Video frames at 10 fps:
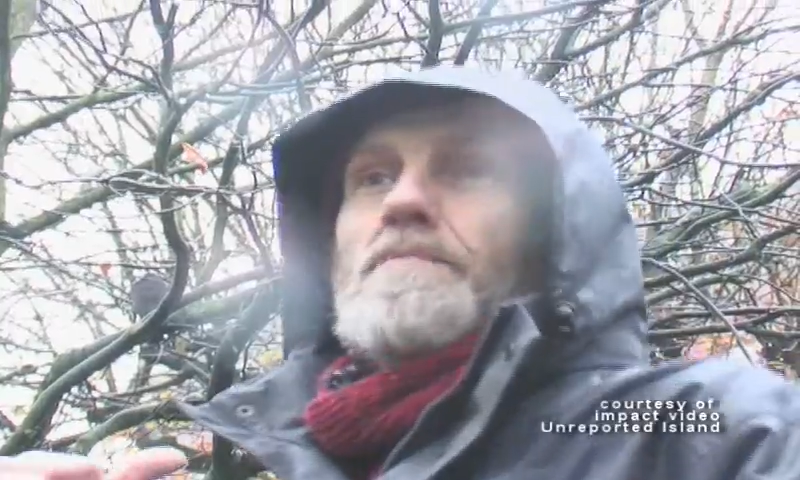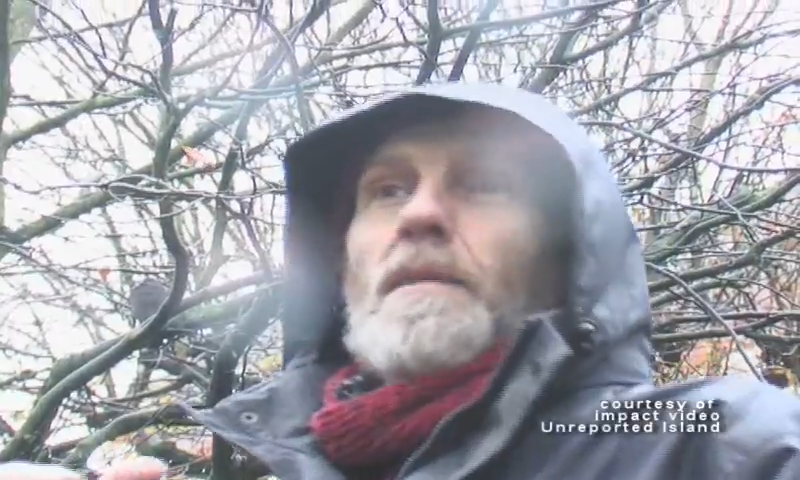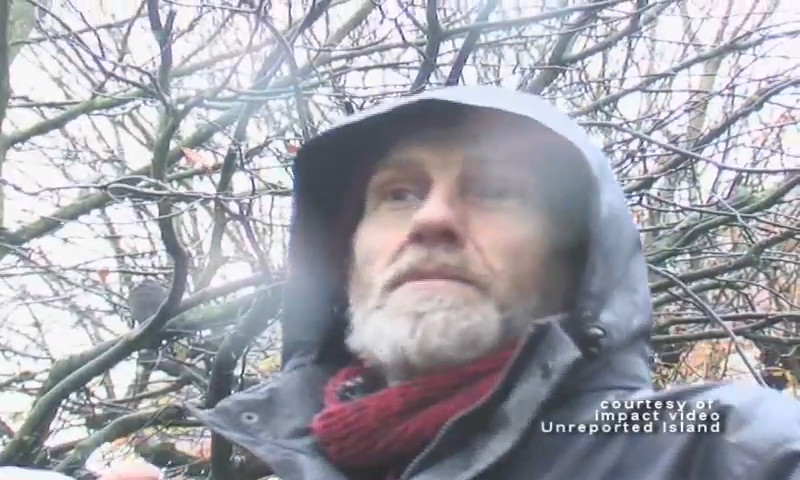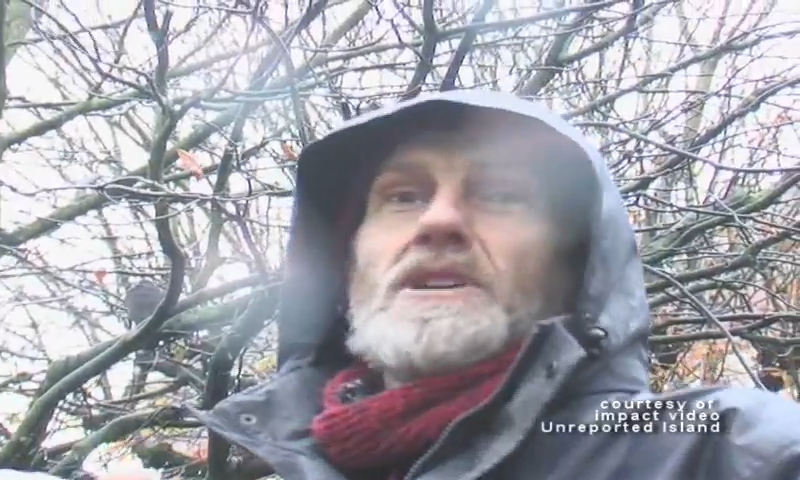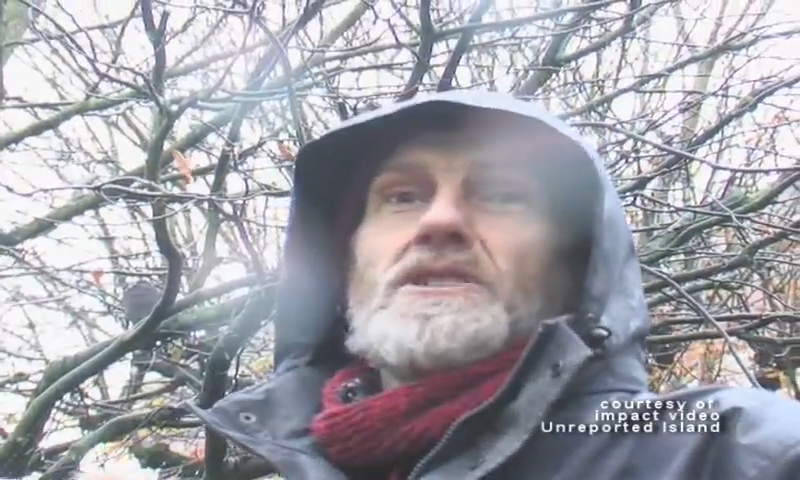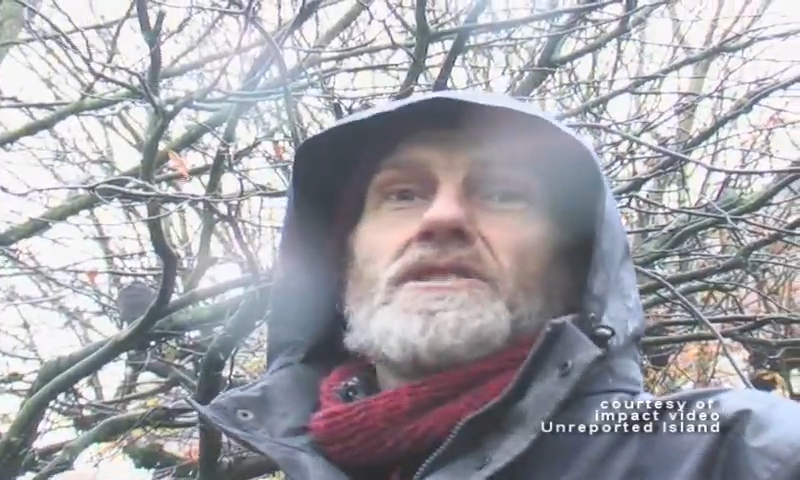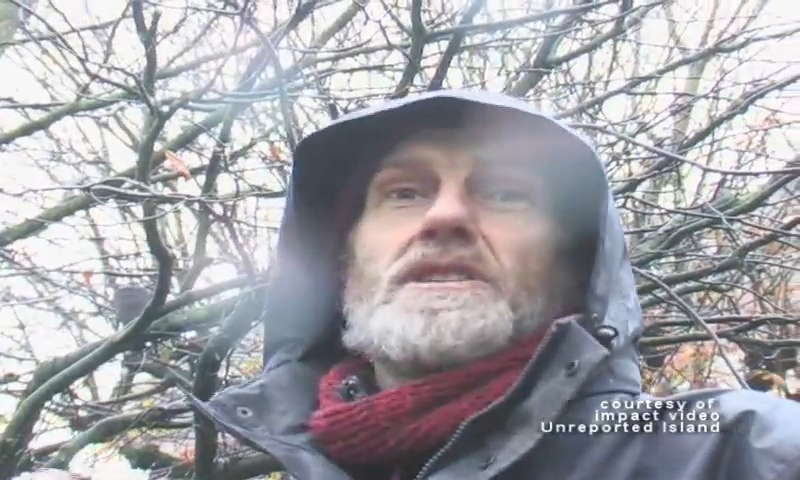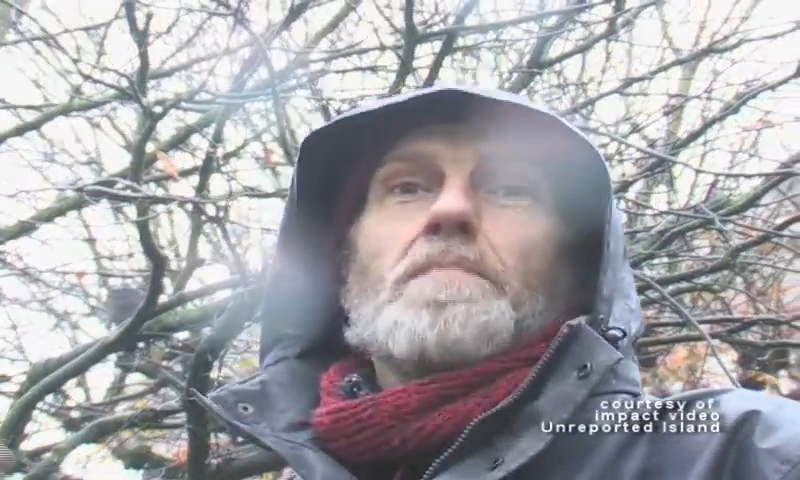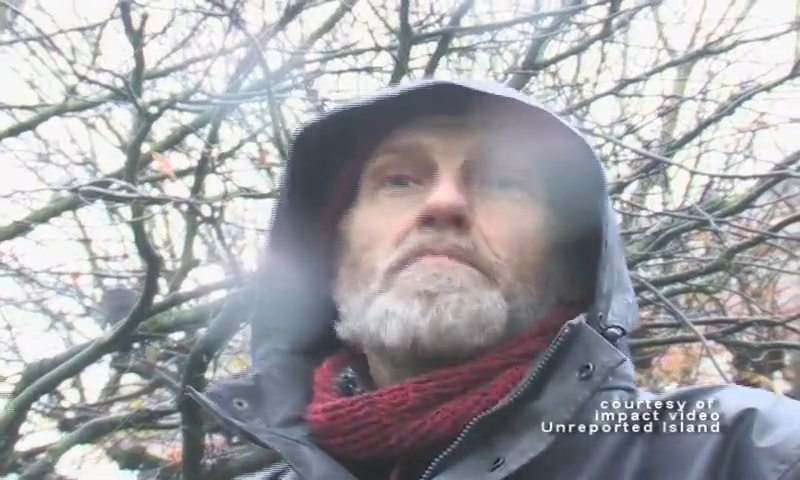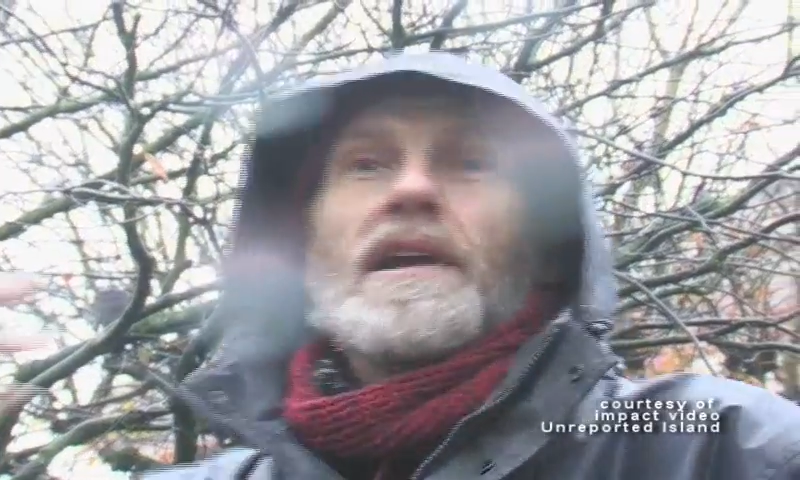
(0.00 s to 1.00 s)
a proposition
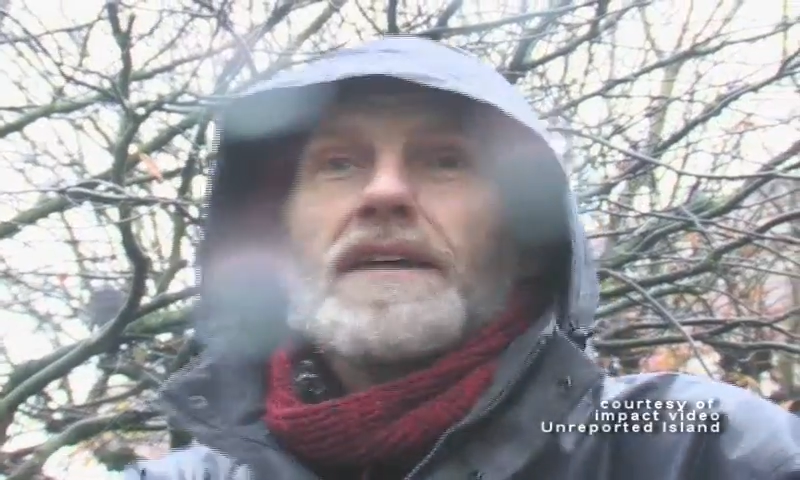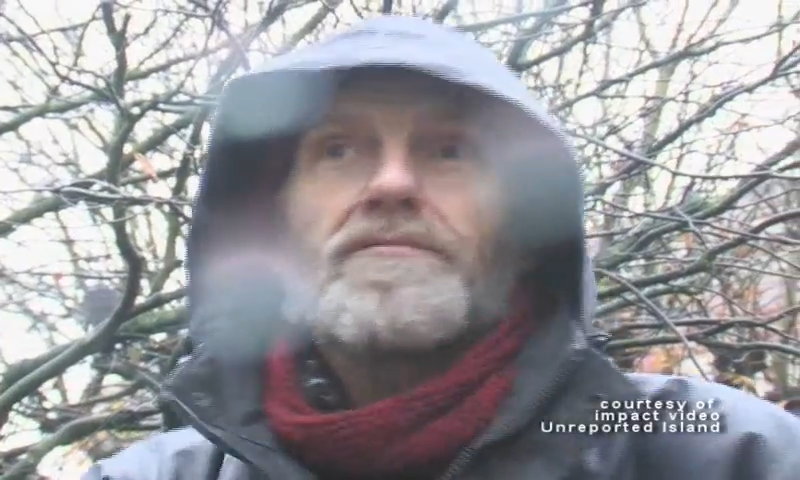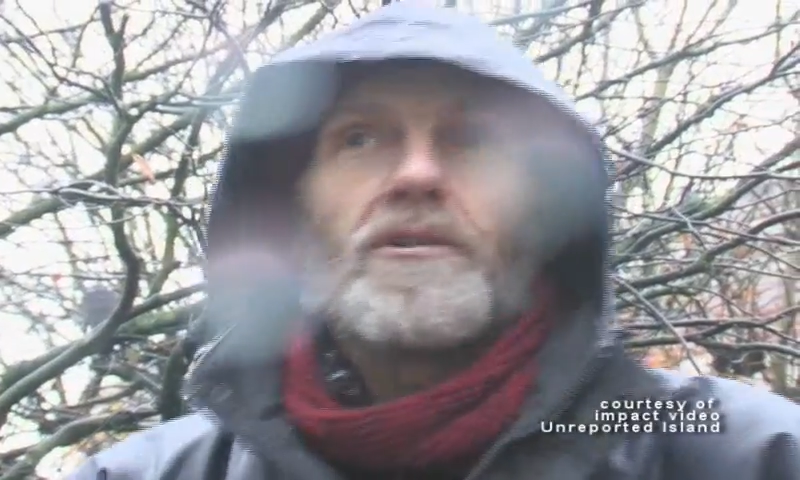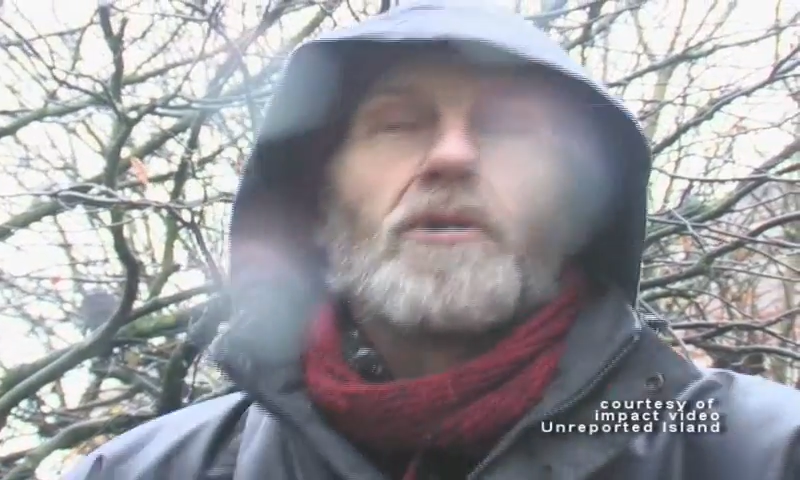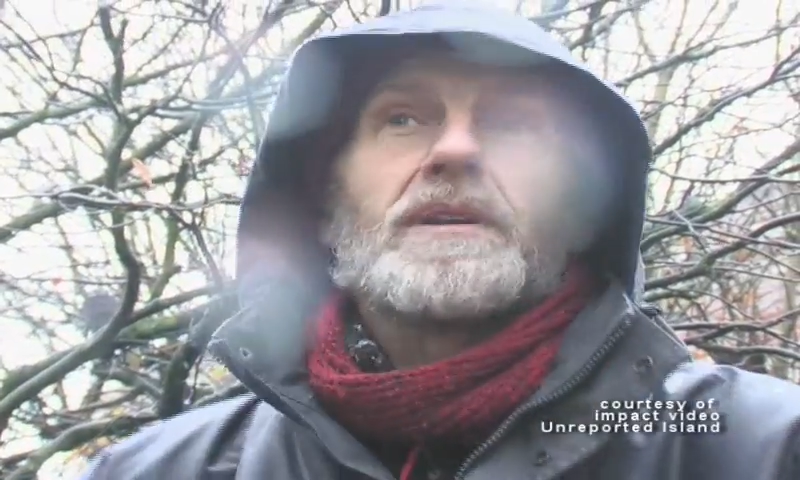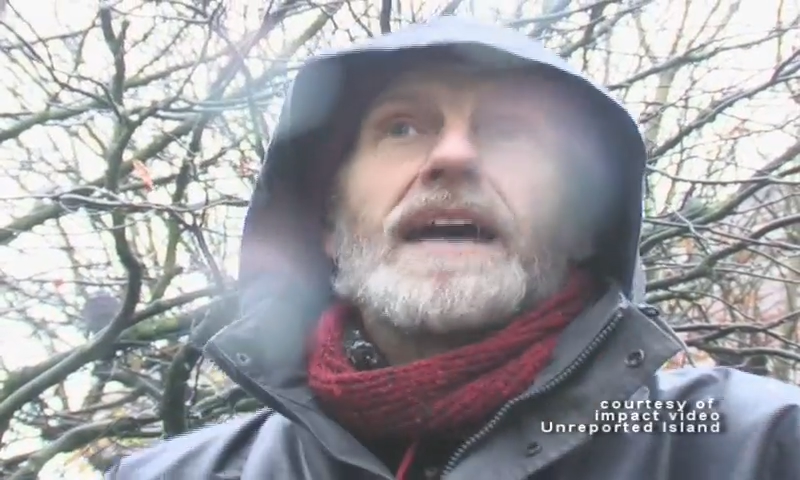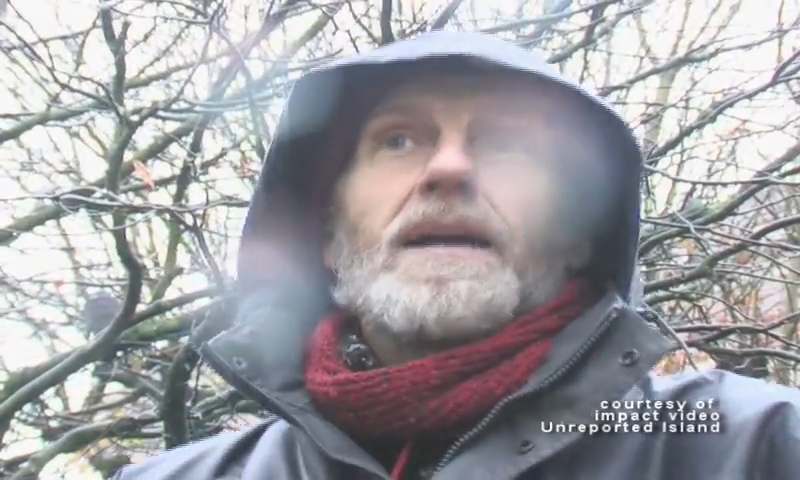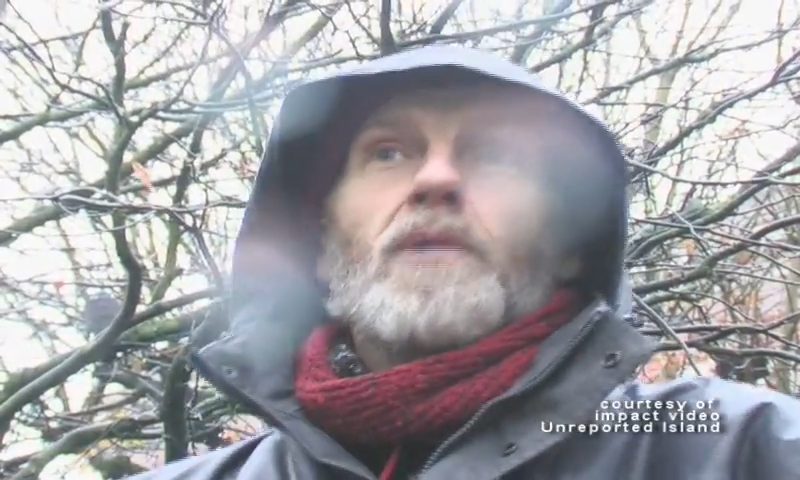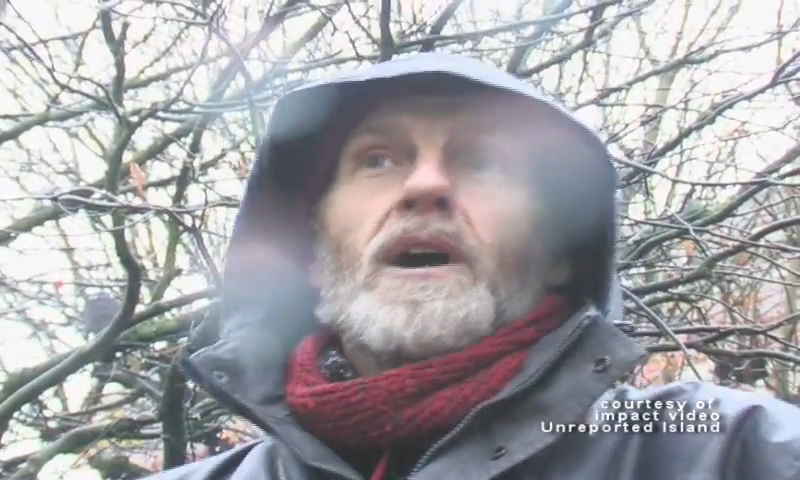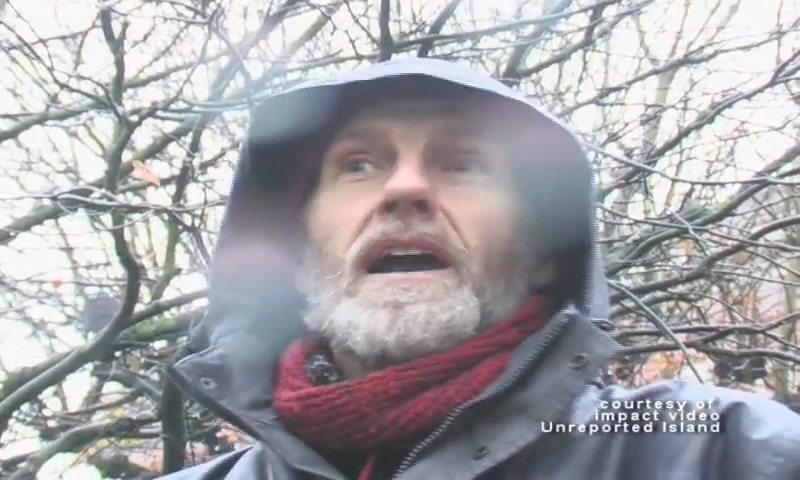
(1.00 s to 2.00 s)
to bring forward
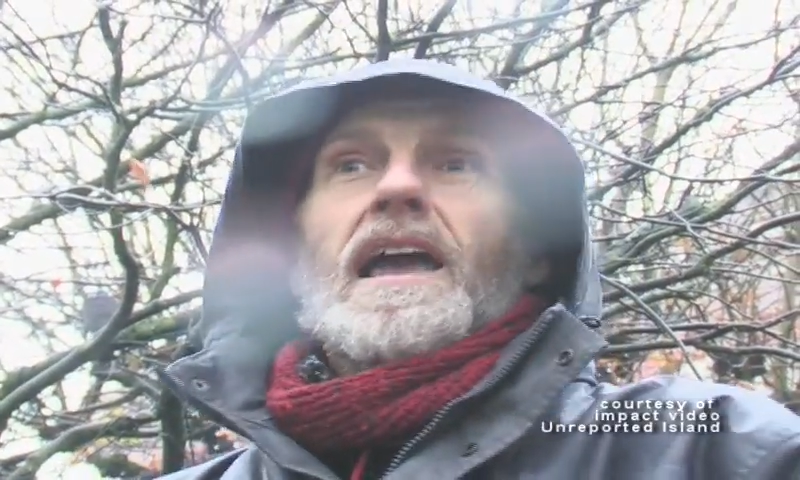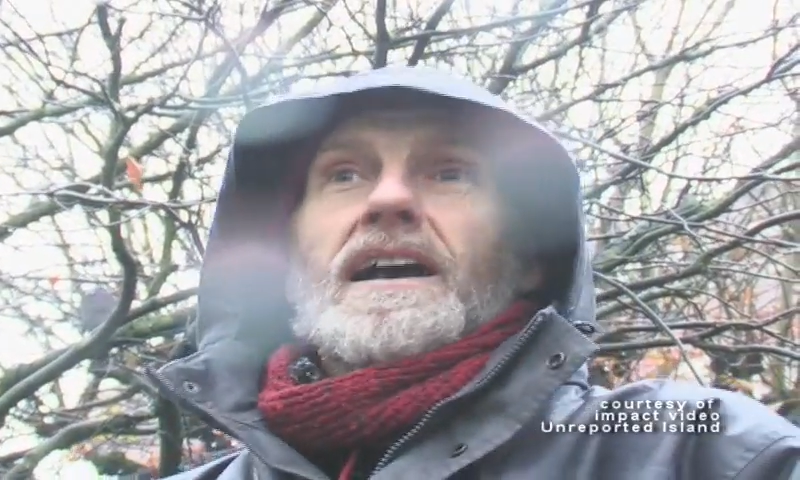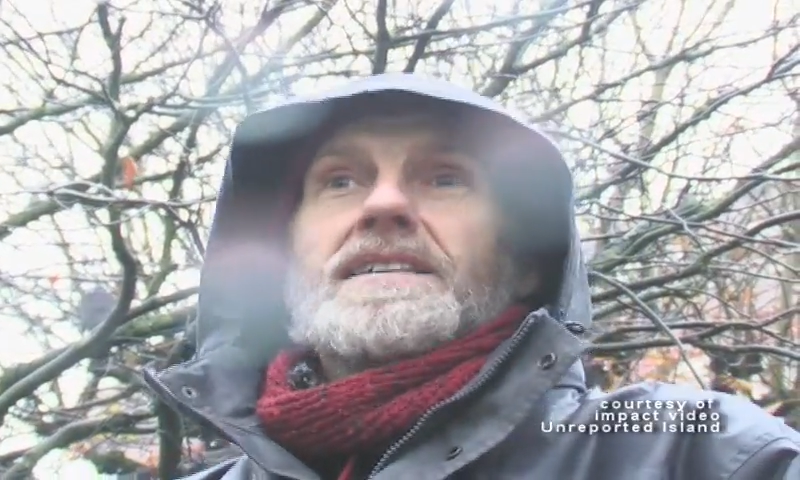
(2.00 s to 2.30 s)
that work